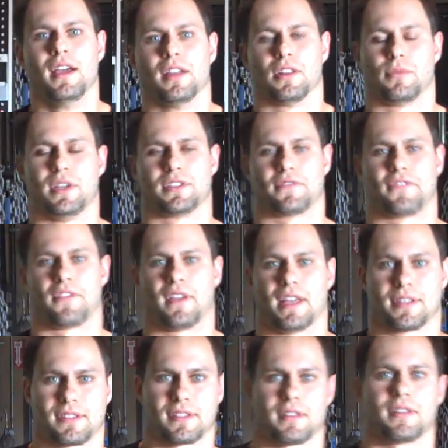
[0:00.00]
The reason for
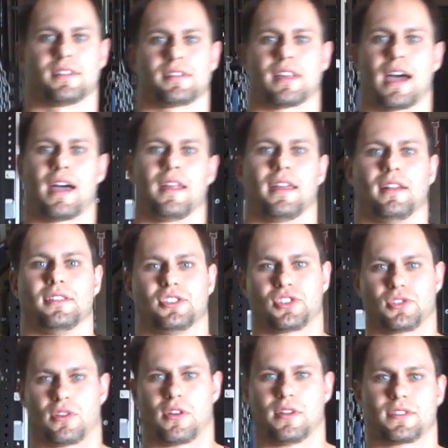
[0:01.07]
this is that it
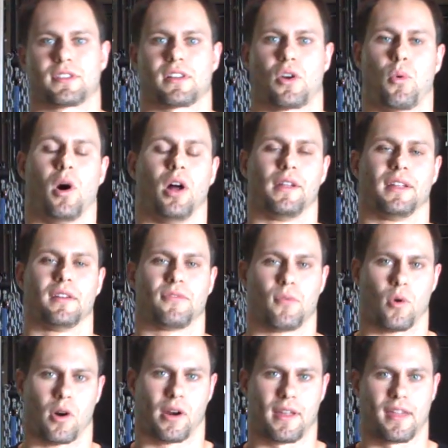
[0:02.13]
ensures quality of
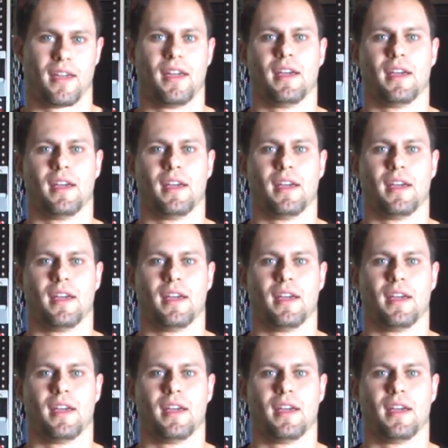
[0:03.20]
work.